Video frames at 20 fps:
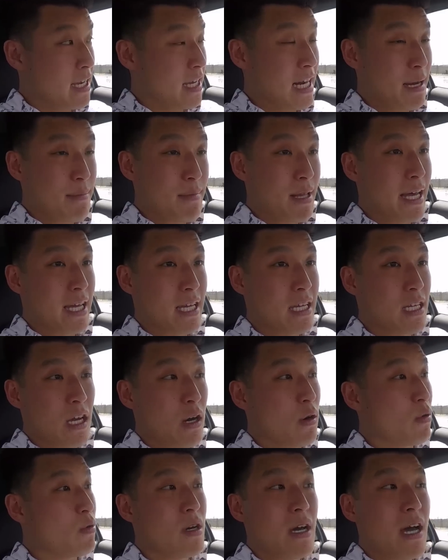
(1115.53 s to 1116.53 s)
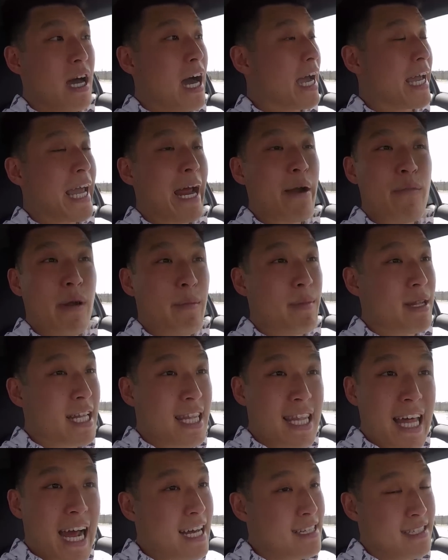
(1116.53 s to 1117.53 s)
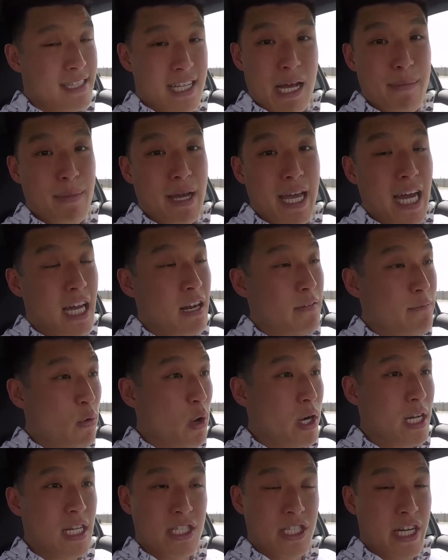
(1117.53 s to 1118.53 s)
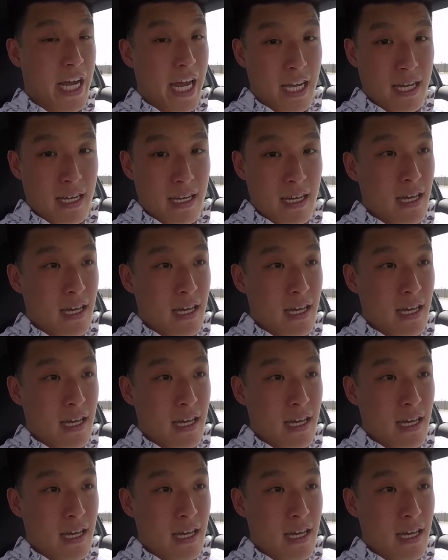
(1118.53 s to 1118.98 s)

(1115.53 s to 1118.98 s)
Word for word: And I'm like, yo, I can't remember the last time I had a voided check.